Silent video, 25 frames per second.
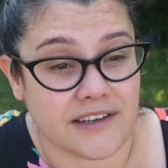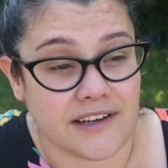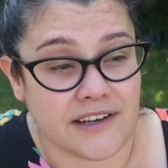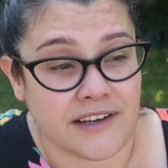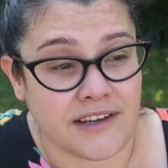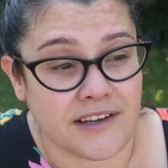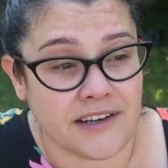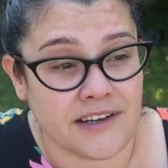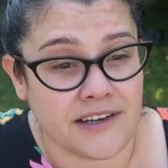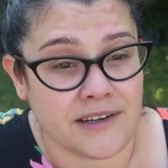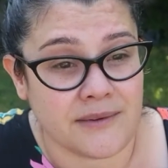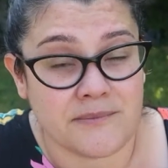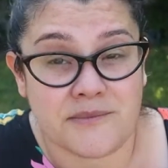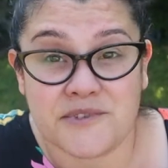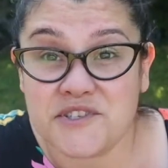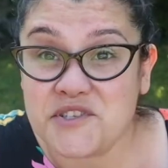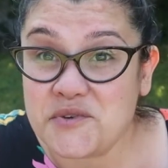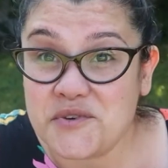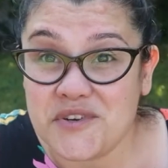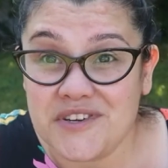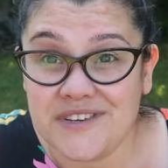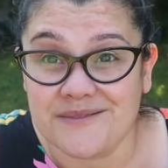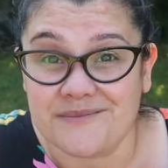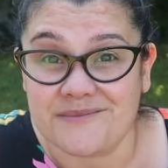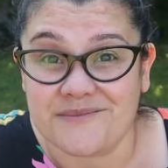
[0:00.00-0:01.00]

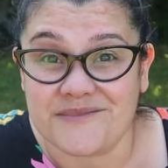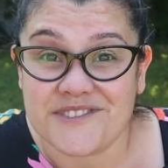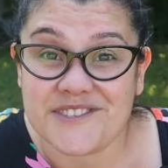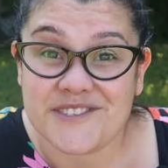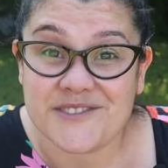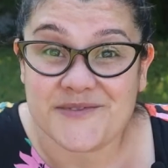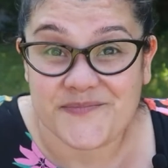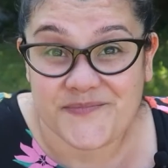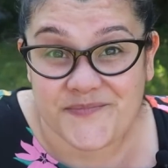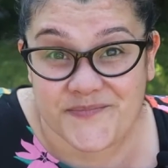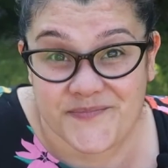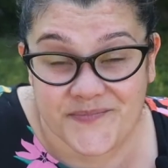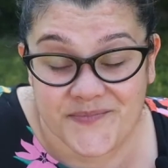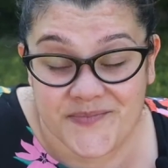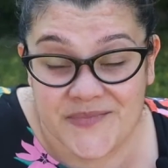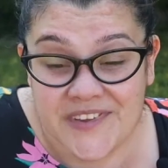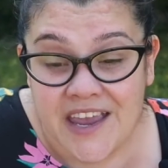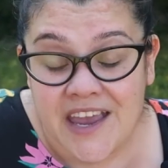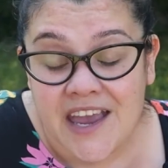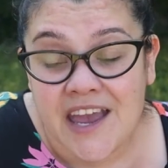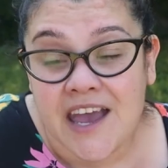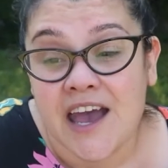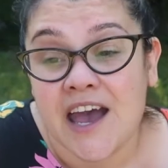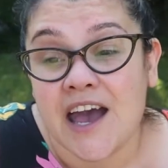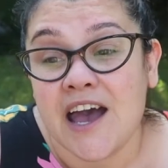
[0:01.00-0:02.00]
screams.
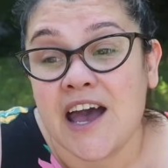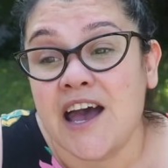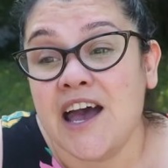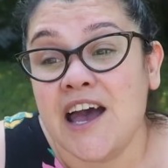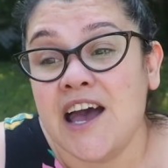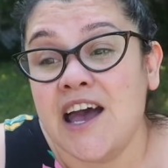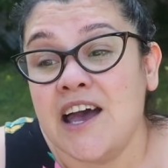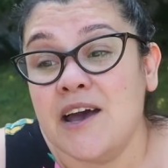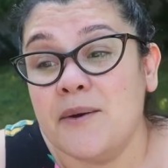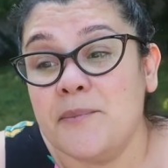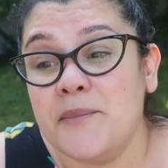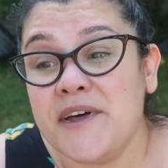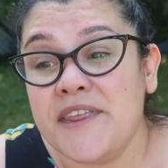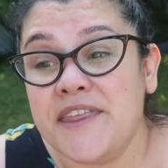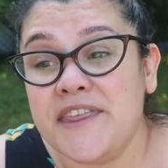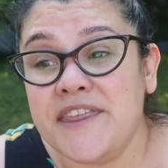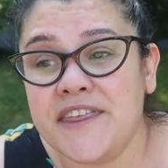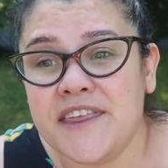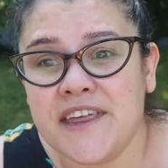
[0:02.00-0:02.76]
But